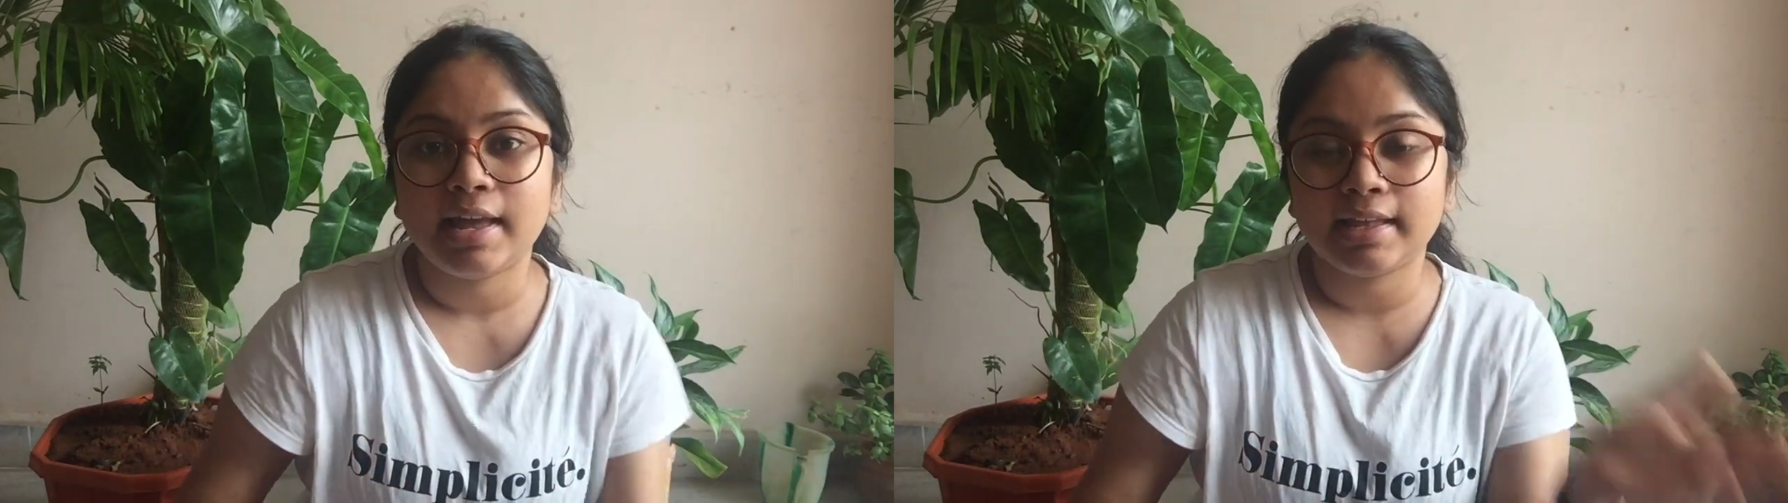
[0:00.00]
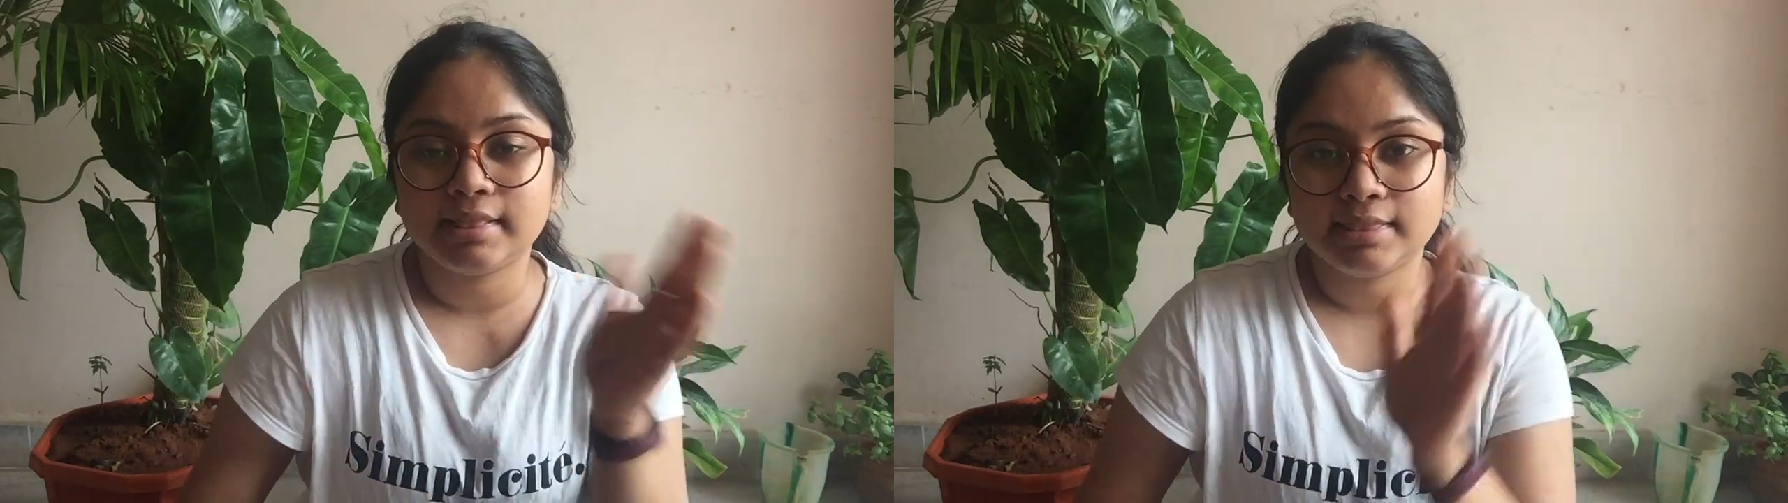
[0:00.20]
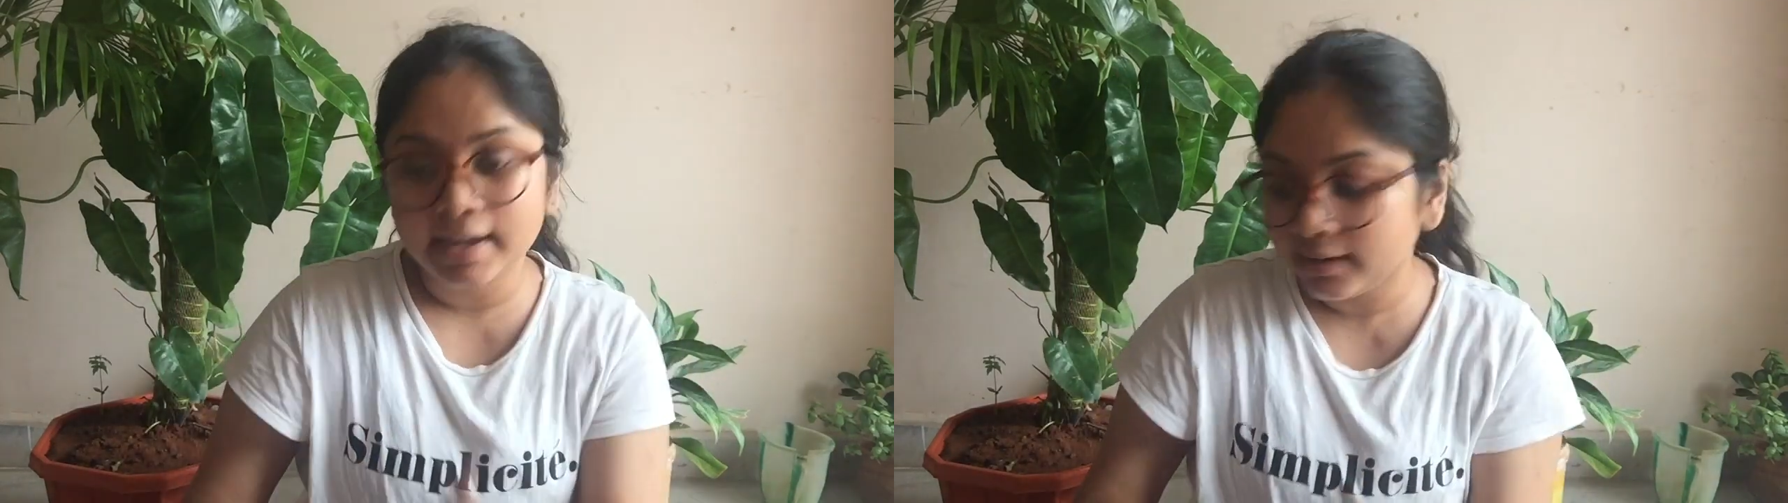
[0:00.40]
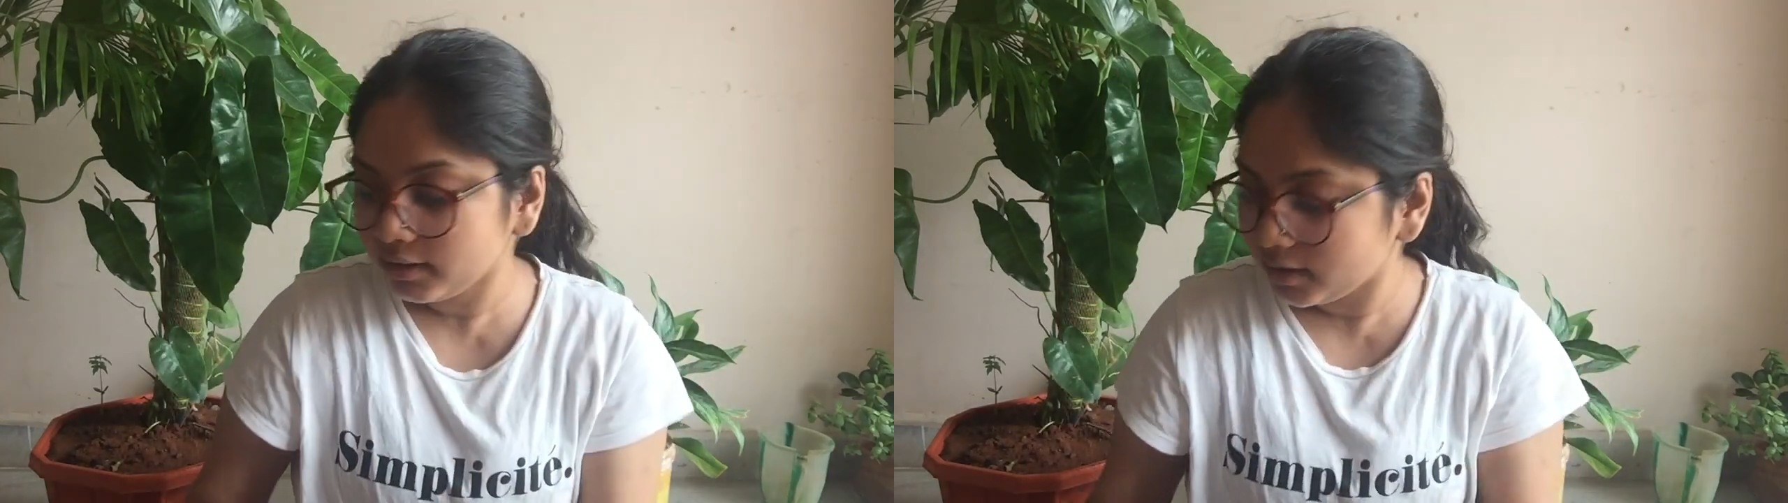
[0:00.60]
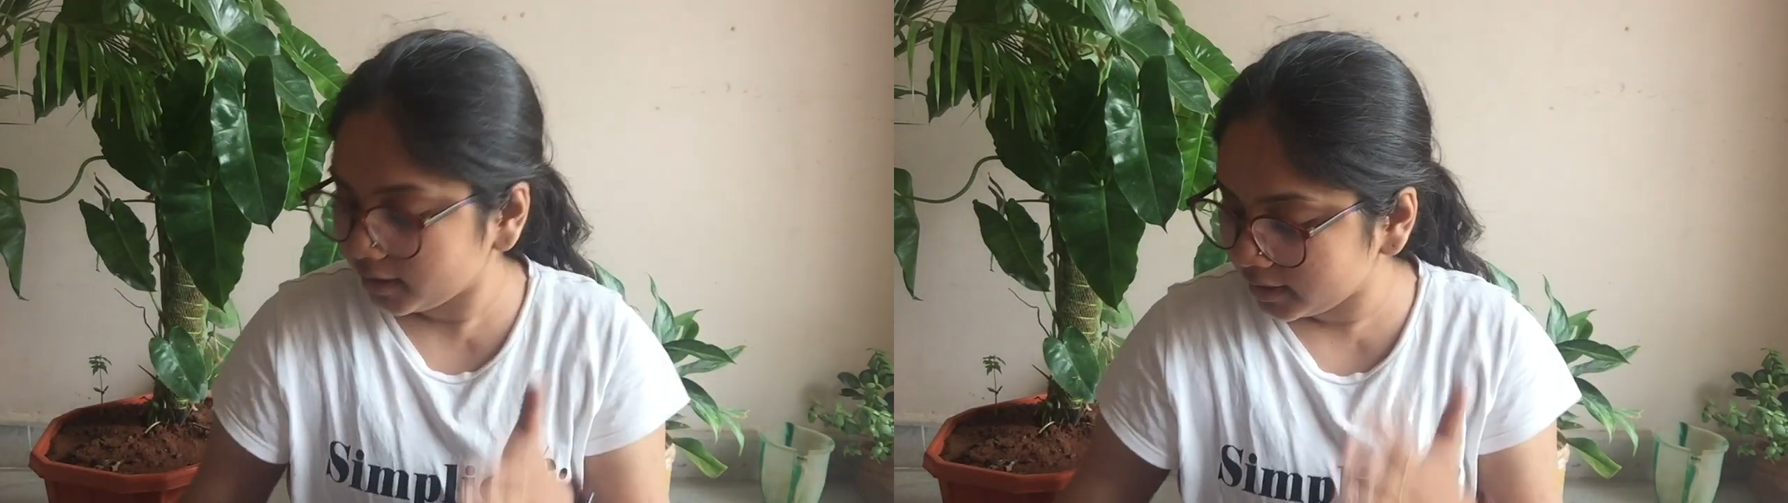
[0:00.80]
and then
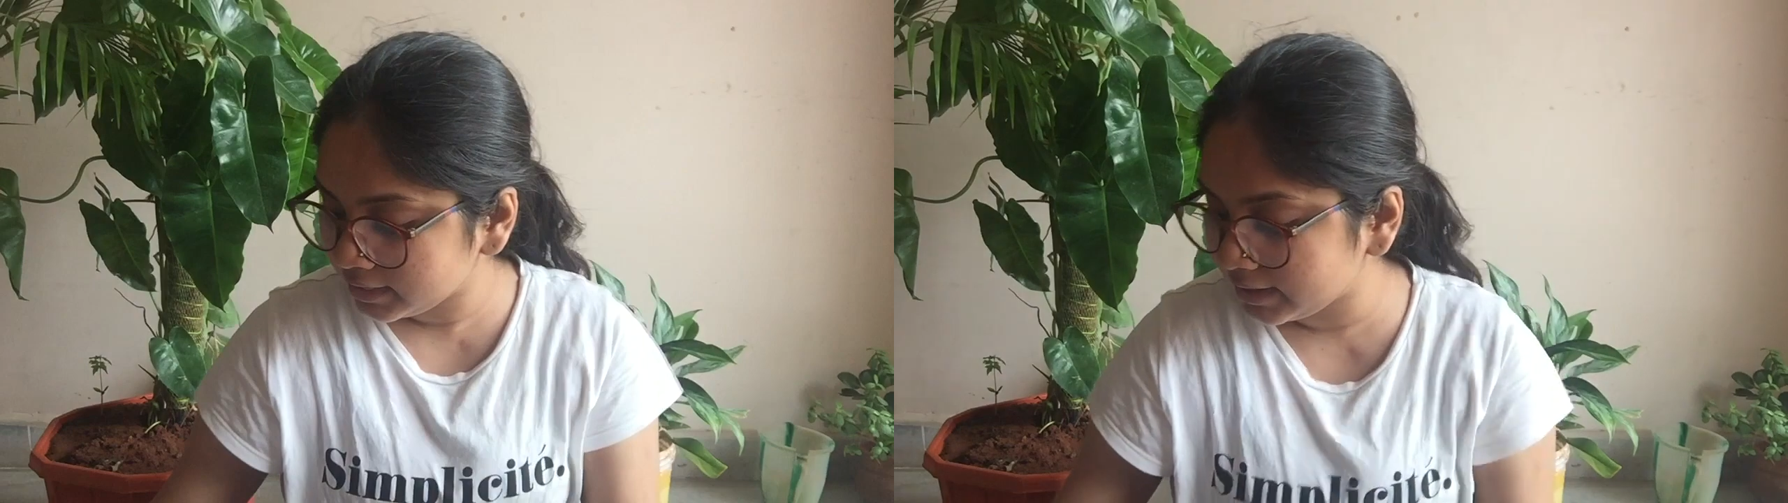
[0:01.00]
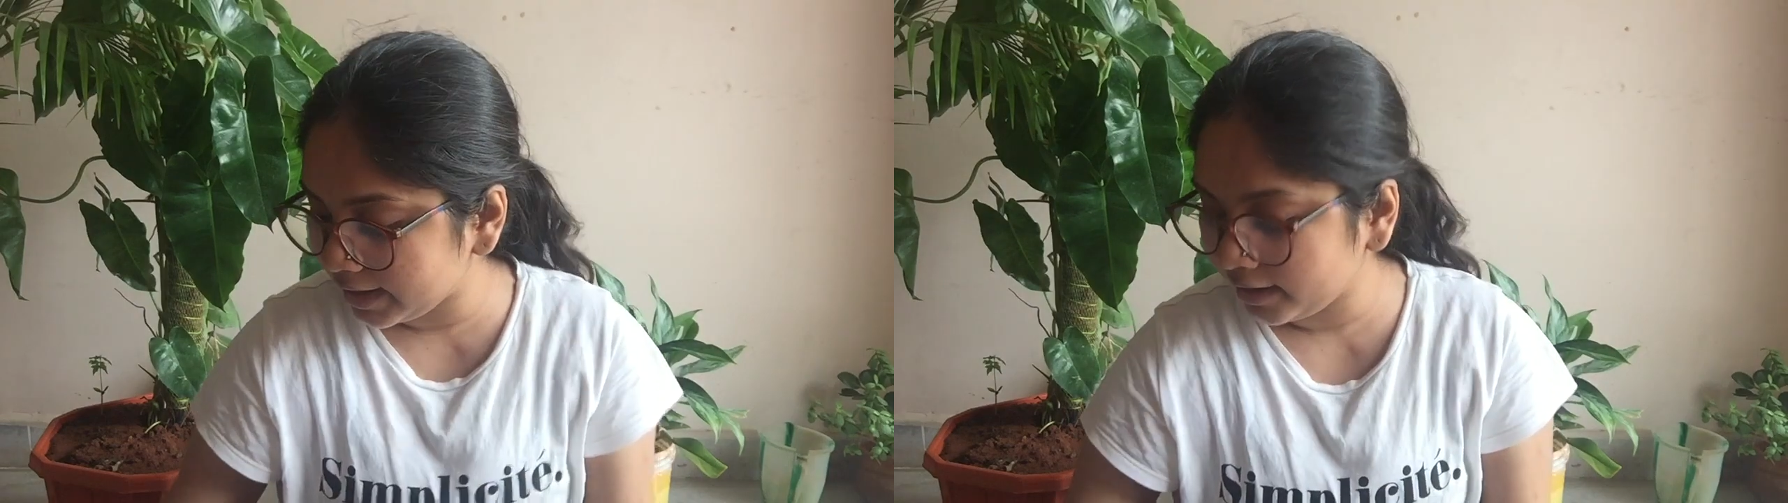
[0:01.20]
in the